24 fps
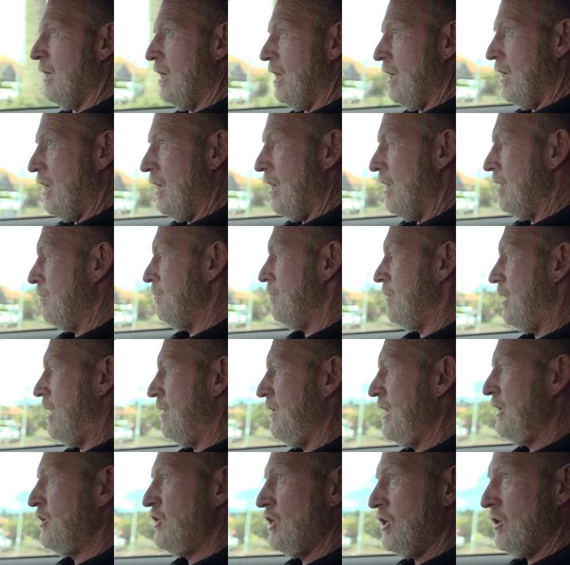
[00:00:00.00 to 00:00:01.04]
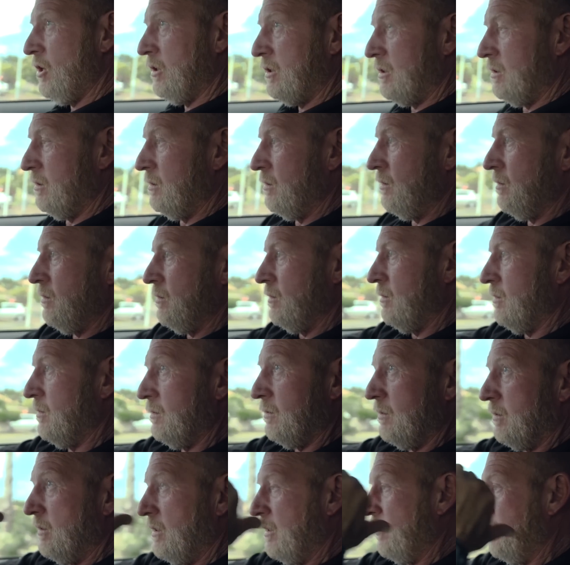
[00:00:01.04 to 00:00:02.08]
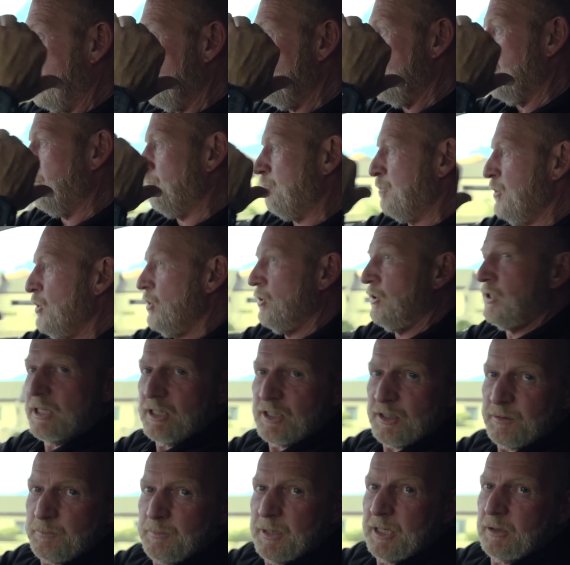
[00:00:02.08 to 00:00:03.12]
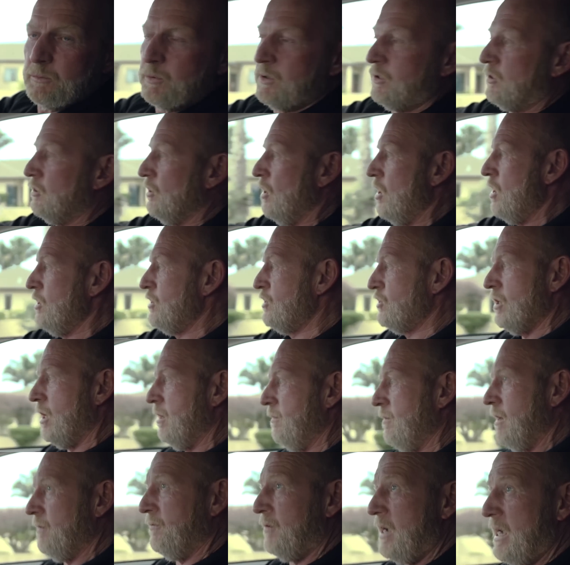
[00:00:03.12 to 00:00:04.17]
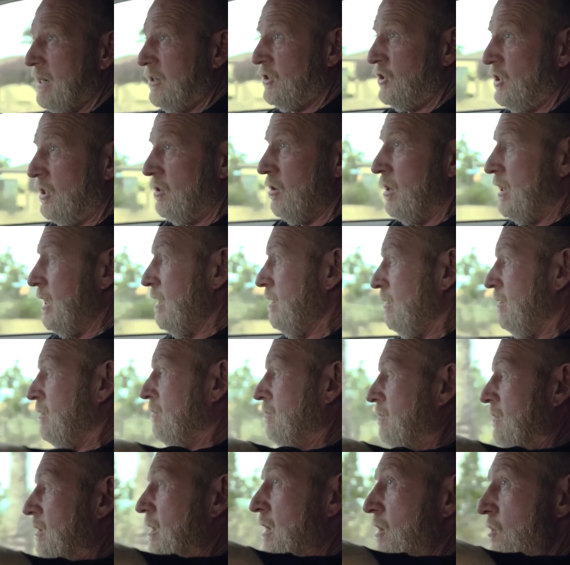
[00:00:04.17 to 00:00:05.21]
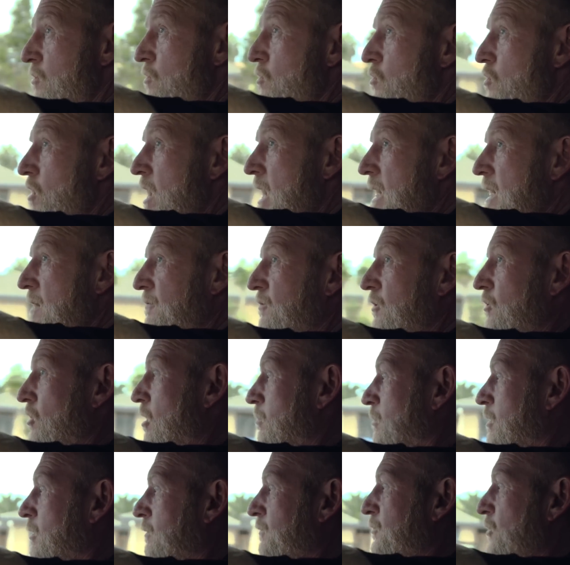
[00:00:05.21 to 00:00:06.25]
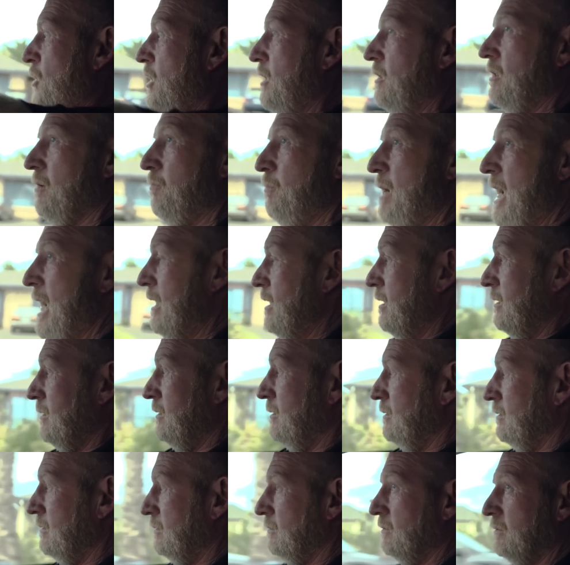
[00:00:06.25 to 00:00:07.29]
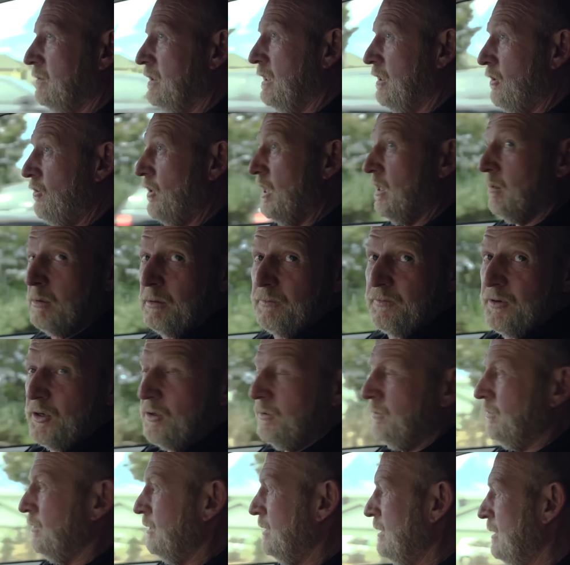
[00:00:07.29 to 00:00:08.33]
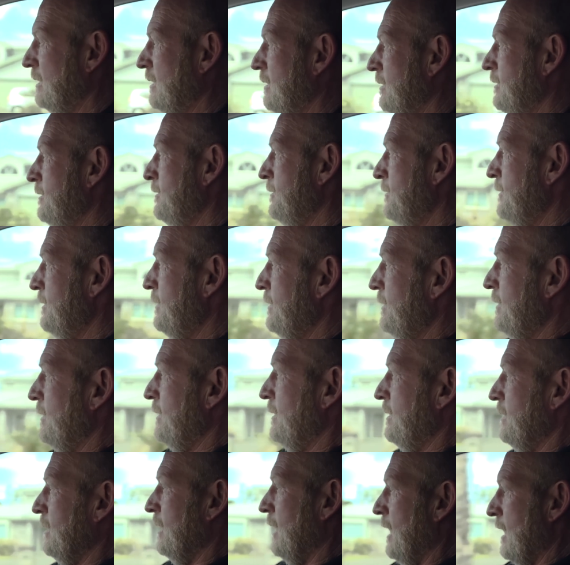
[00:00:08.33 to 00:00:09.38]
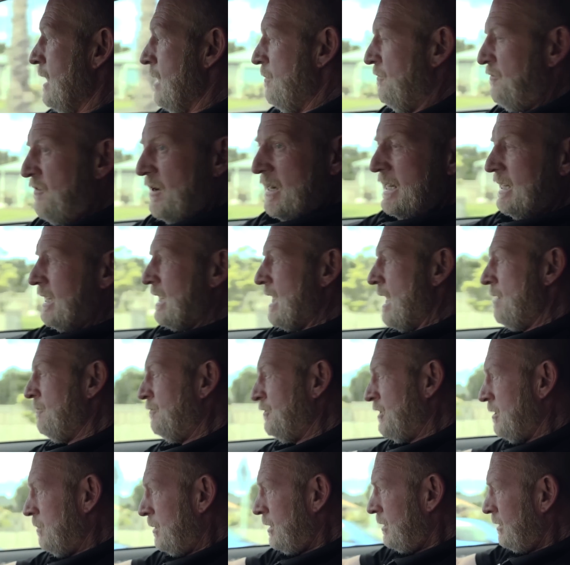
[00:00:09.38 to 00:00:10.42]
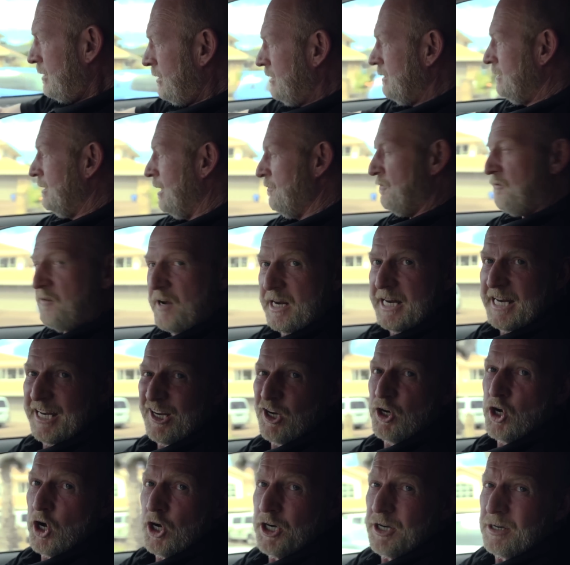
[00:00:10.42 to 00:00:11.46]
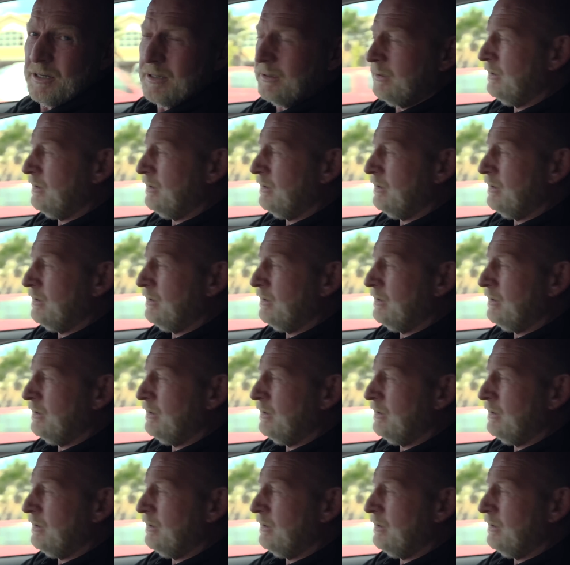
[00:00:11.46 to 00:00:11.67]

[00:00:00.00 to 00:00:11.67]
I've actually got that boot is split with glass, so I've actually got a really phenomenal view at the back. Incredible view. And I'm feeling comfortable, I'm feeling good.